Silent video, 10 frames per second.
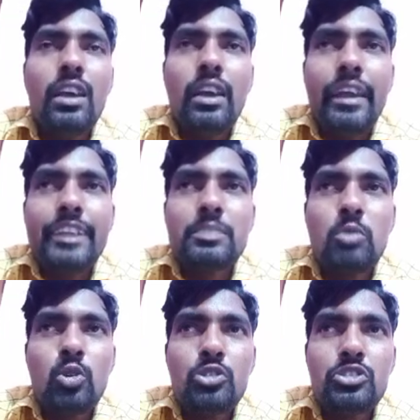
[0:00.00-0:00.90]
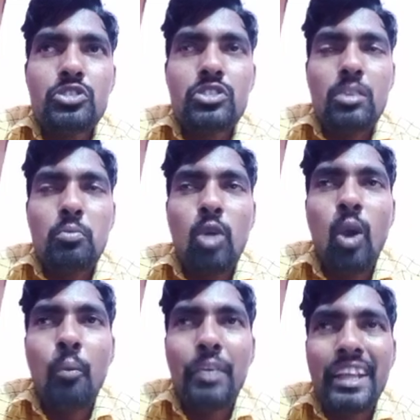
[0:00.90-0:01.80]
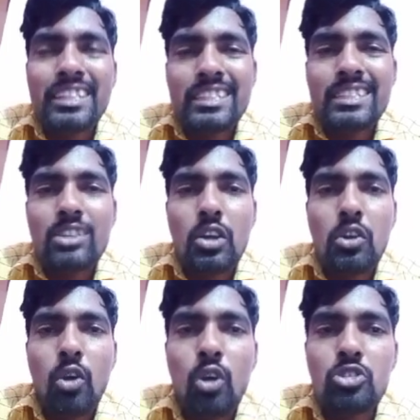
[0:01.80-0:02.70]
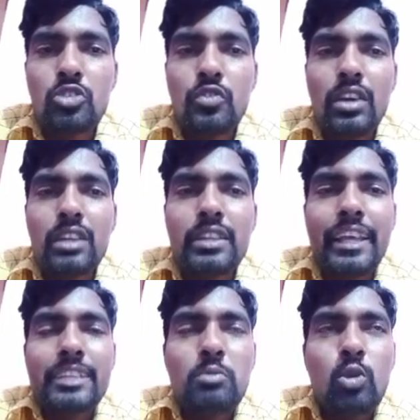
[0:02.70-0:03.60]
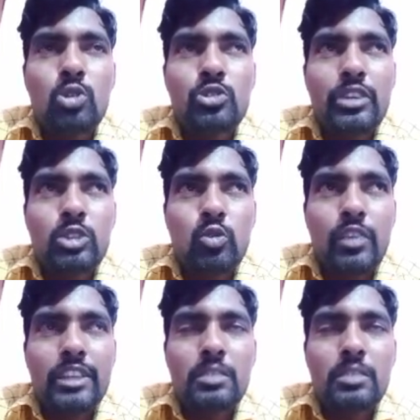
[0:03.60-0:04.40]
explosives or bomb testings are caused for the explosive earthquakes.